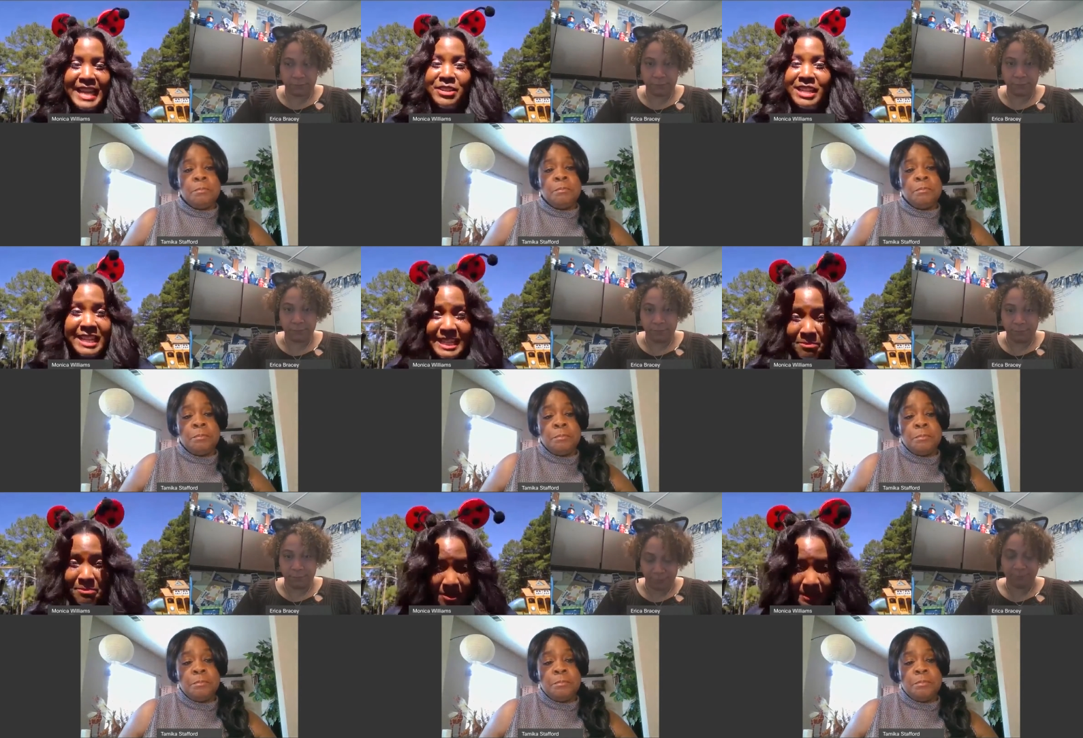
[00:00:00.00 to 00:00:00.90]
Speaker 1: with it.
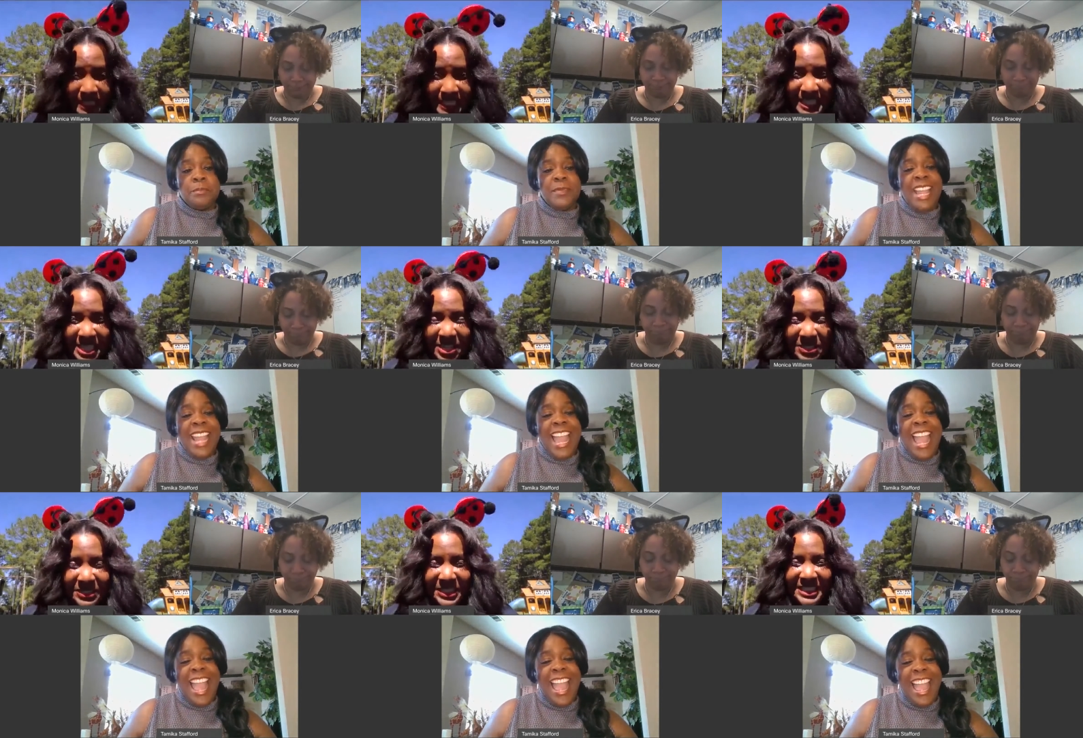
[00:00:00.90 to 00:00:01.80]
So
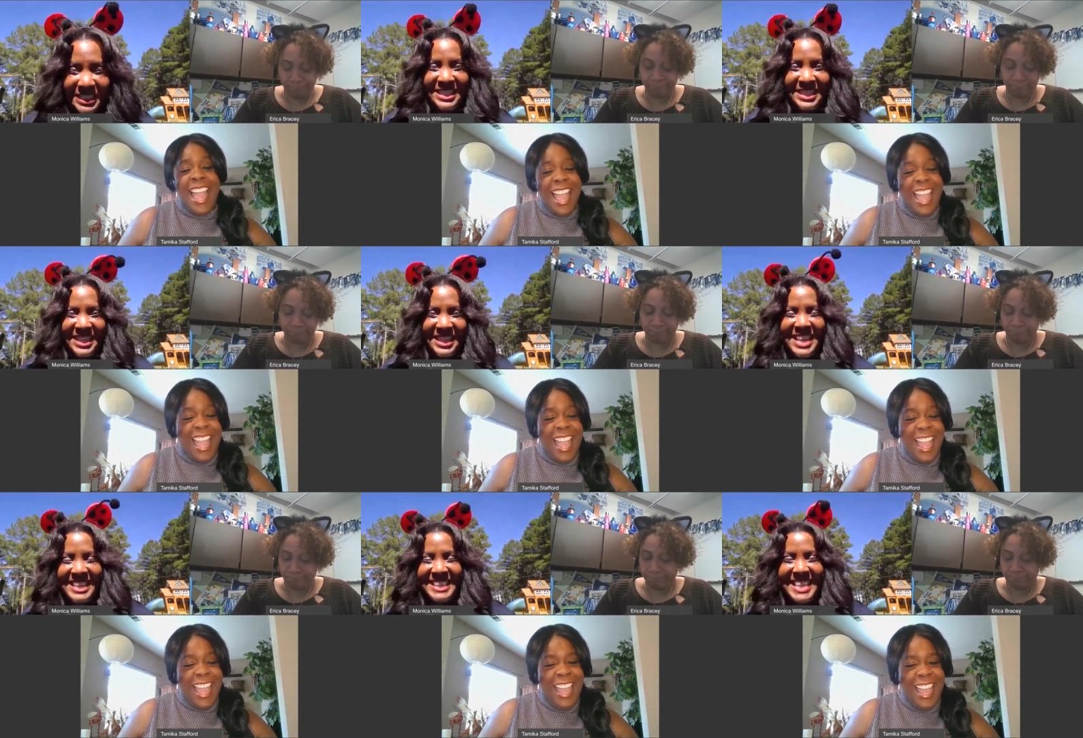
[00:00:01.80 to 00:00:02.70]
that's
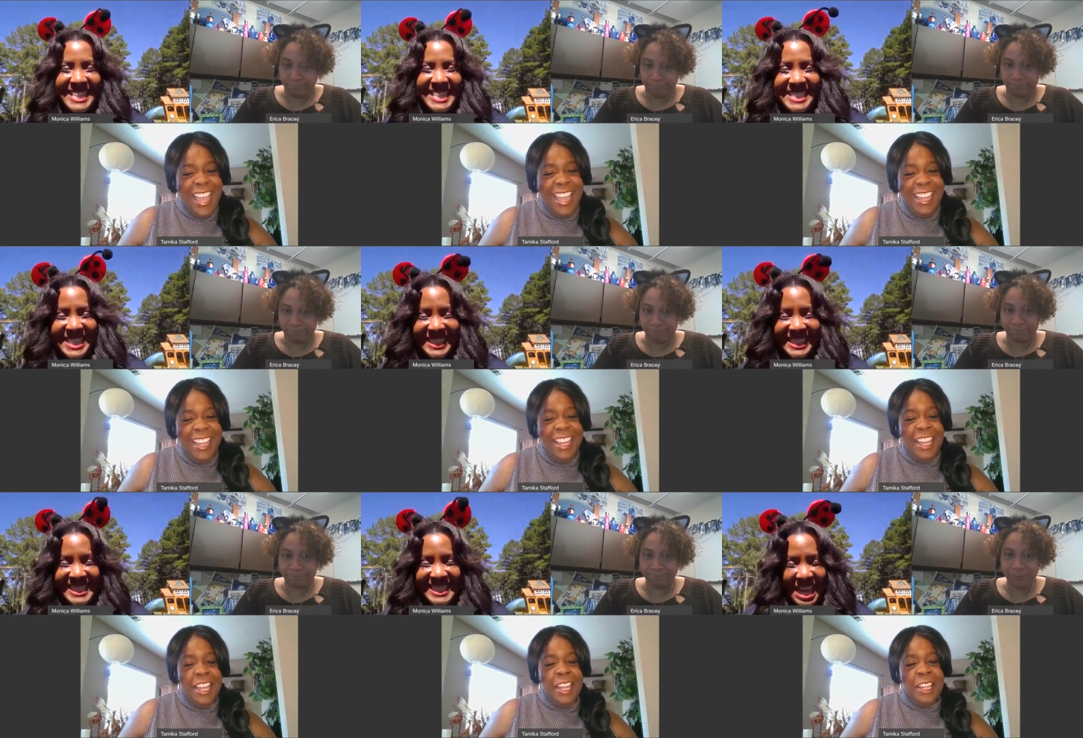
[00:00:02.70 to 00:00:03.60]
uh, that's happened to
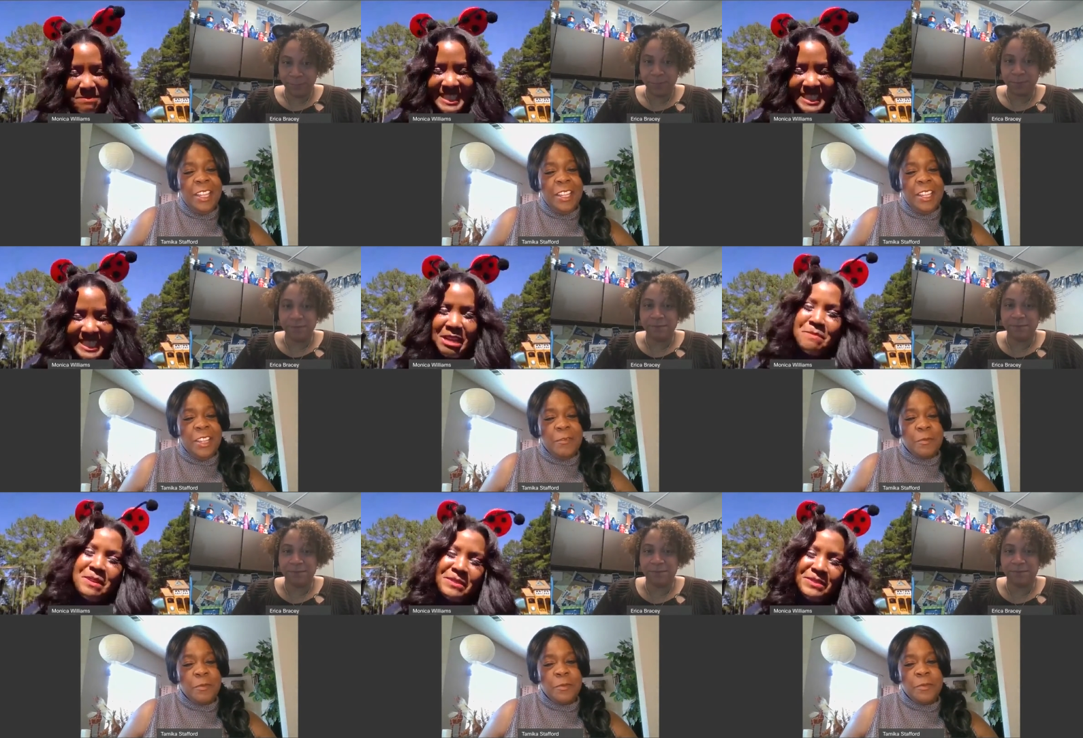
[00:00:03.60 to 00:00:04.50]
some of
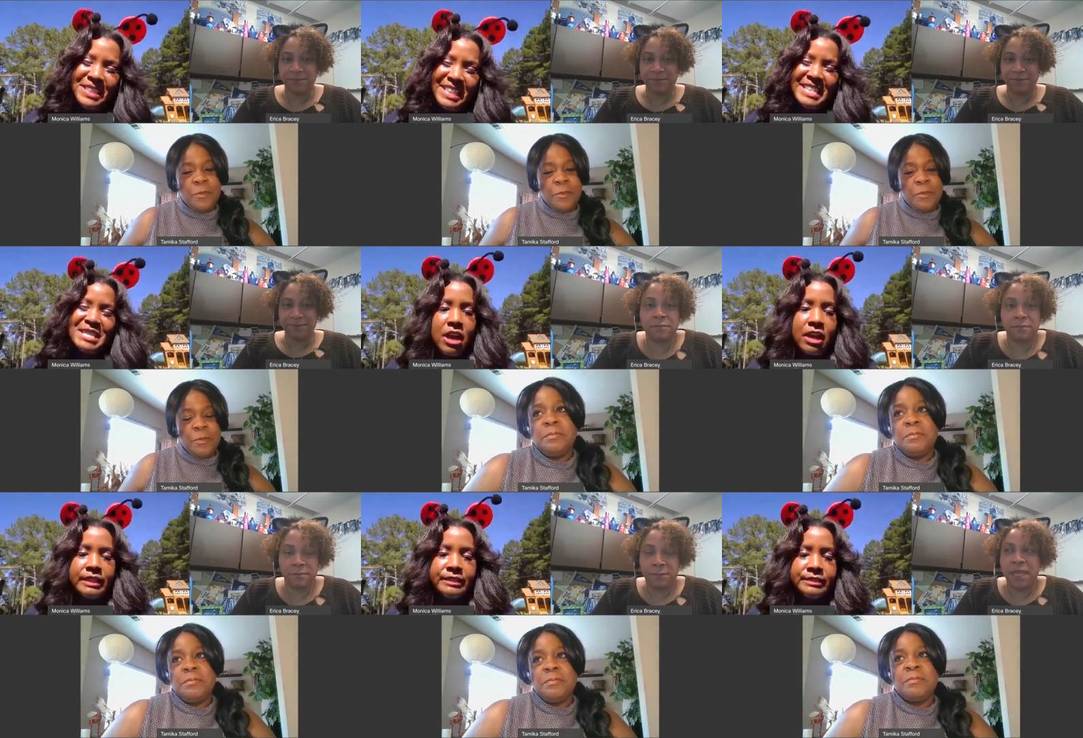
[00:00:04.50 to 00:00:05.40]
the best of us.
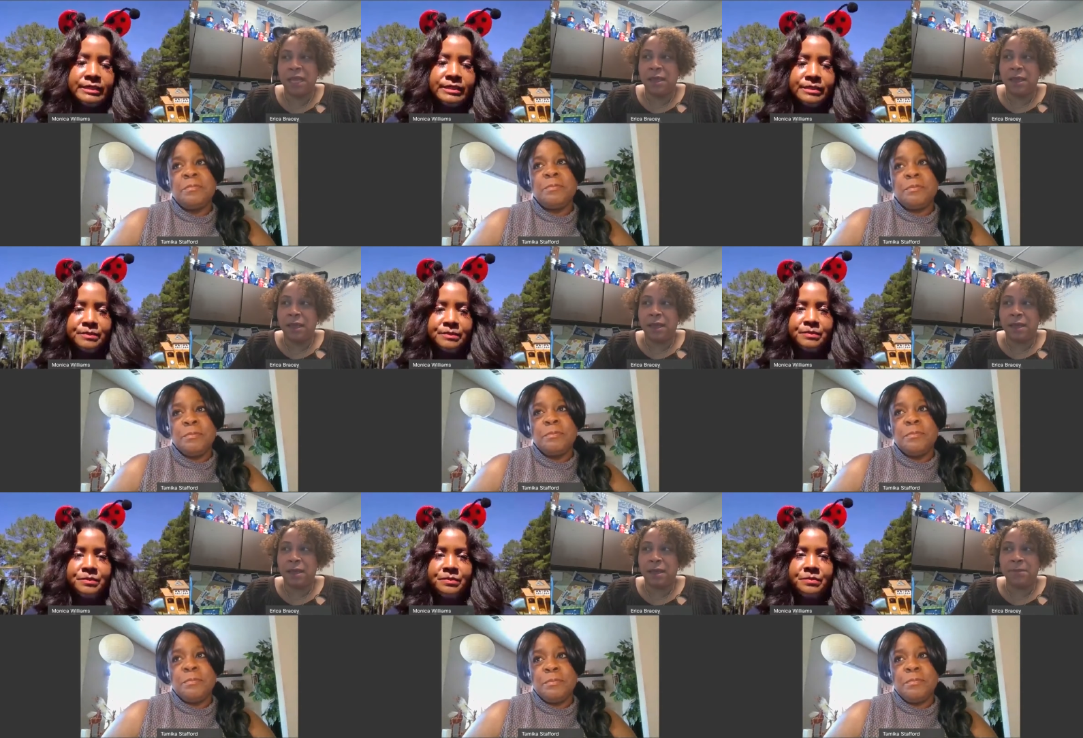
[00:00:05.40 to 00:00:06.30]

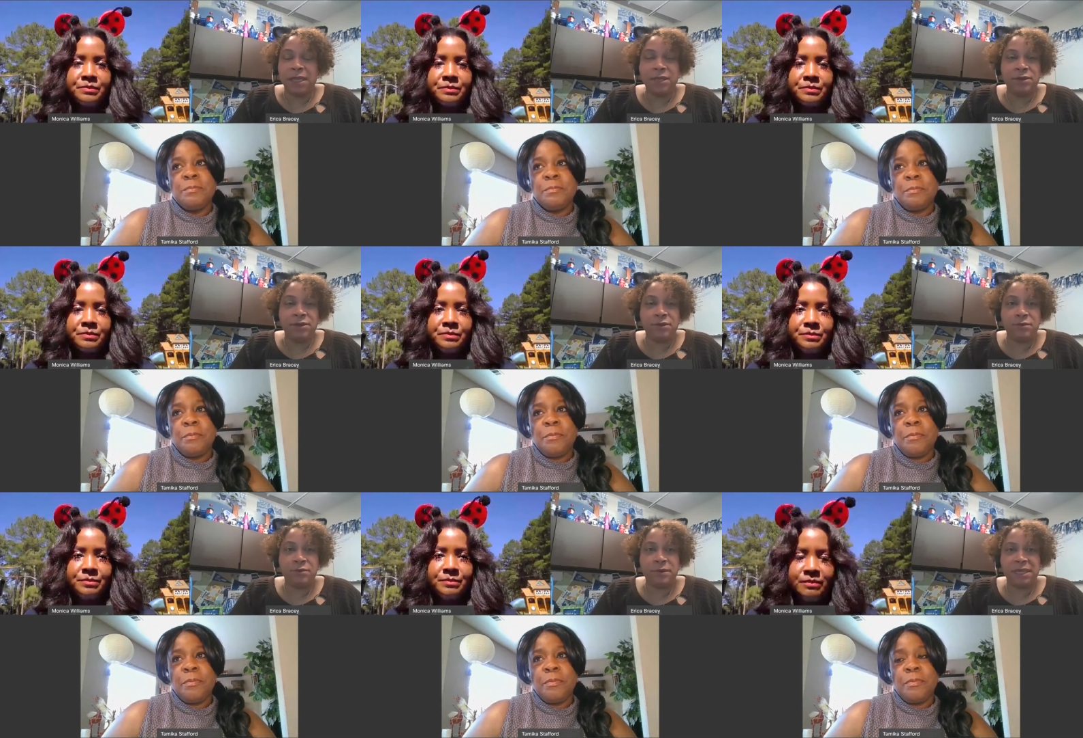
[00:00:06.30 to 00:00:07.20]
Speaker 2: Um,
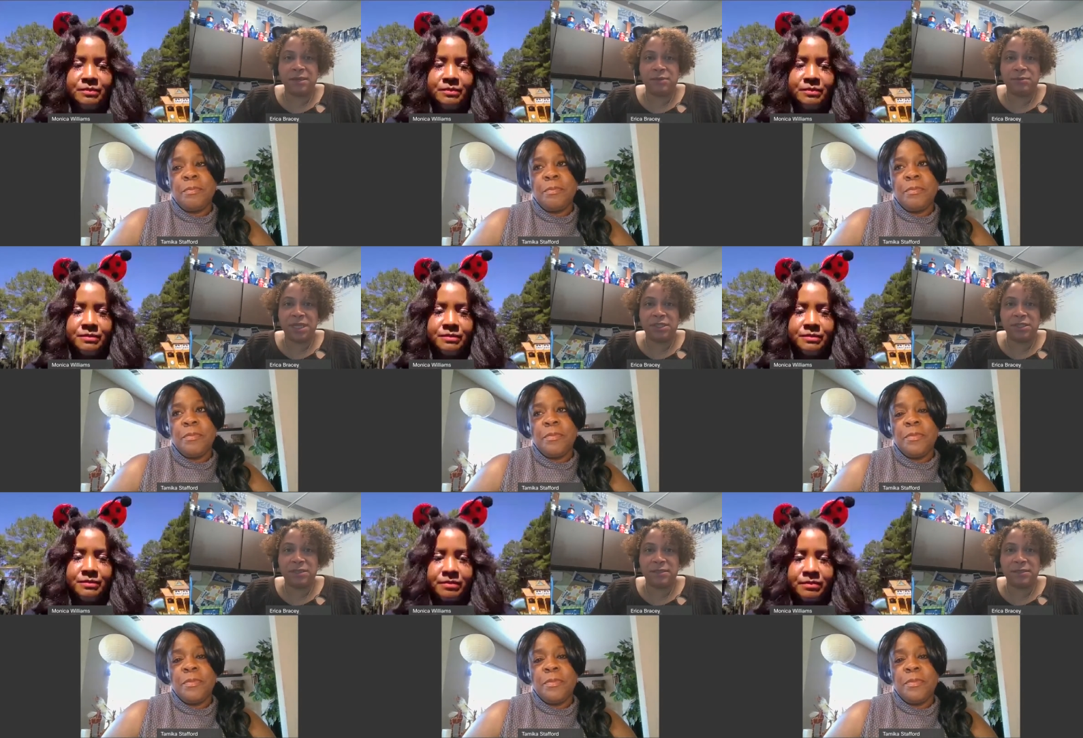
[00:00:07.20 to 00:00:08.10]
you, Tamika, you
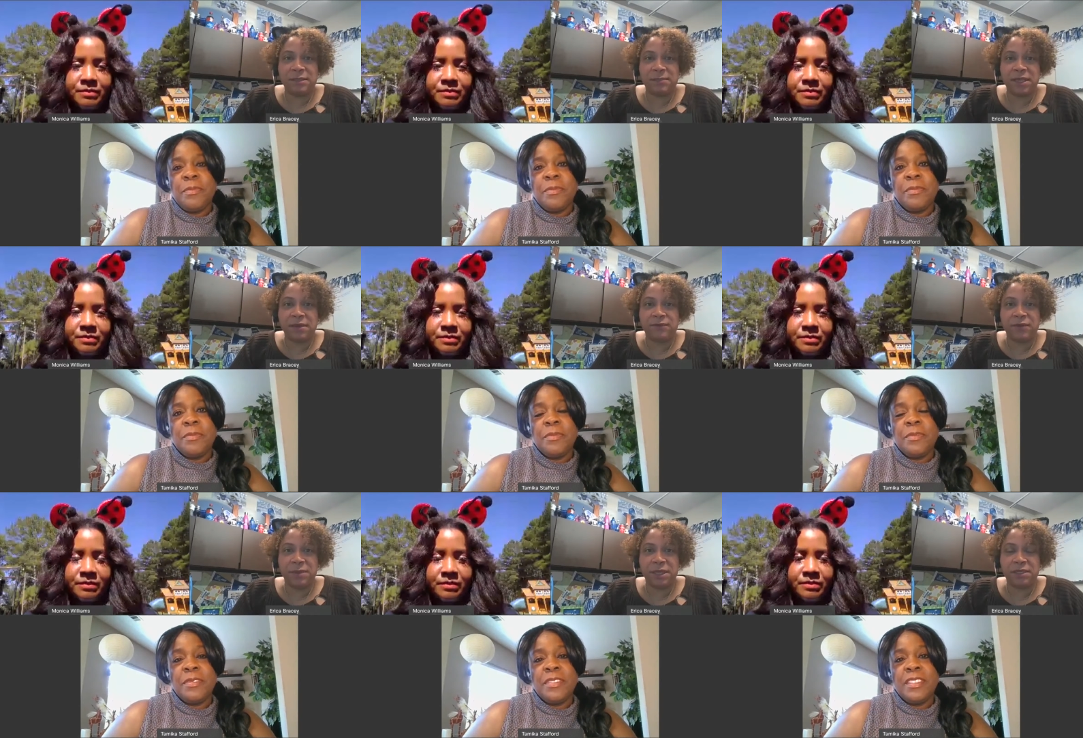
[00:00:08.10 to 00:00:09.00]
mentioned
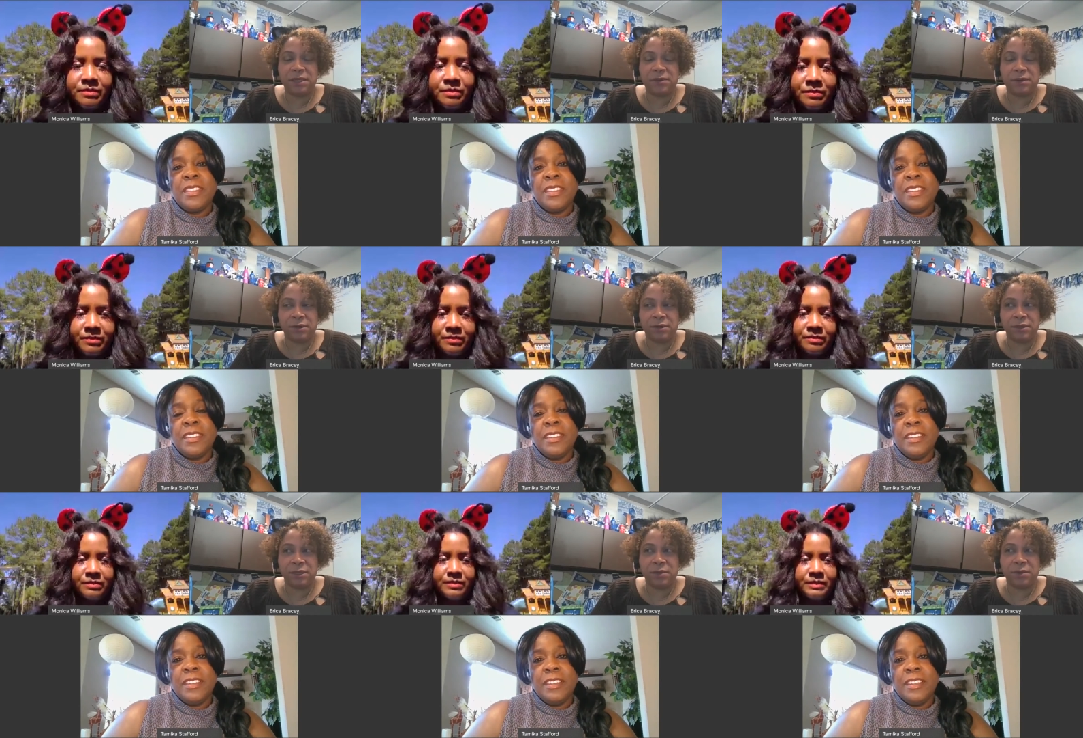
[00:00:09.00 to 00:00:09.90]
something a few minutes ago in
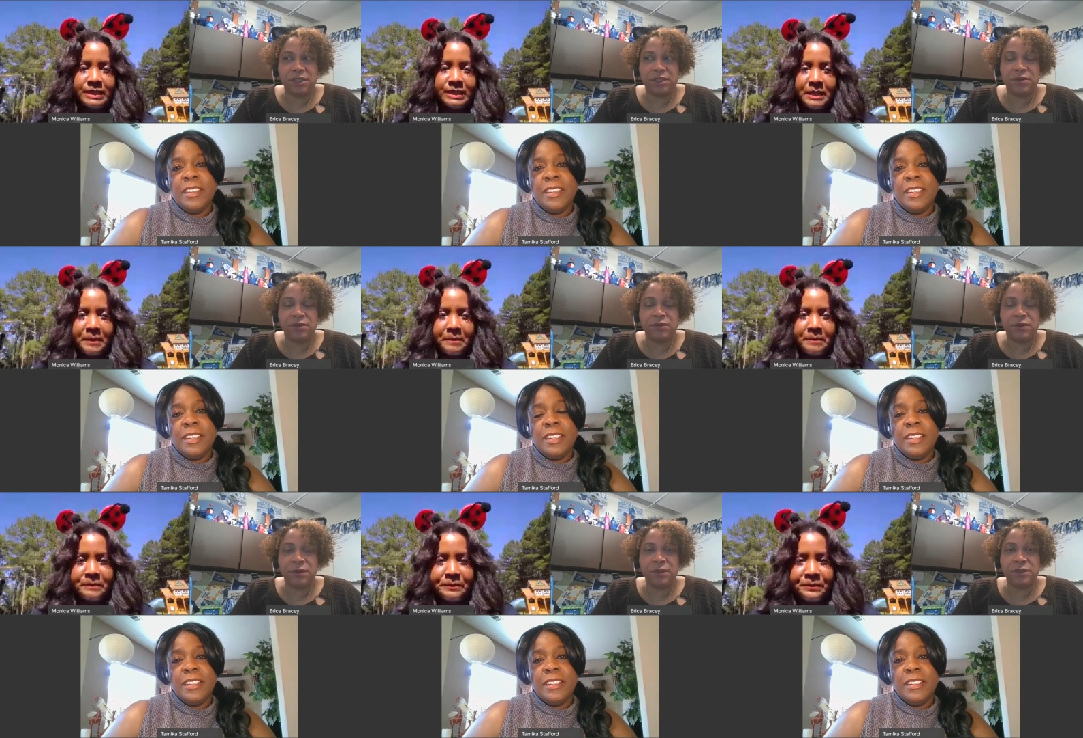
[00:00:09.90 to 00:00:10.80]
an earlier question. You
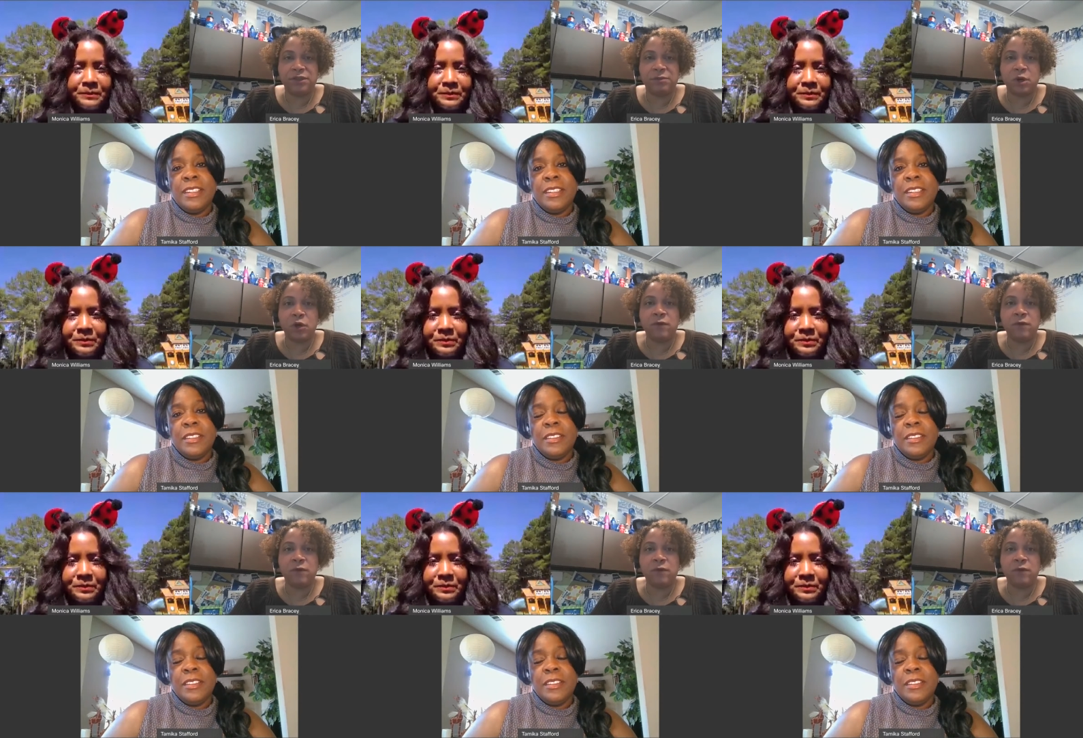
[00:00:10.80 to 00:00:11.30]
threw out the term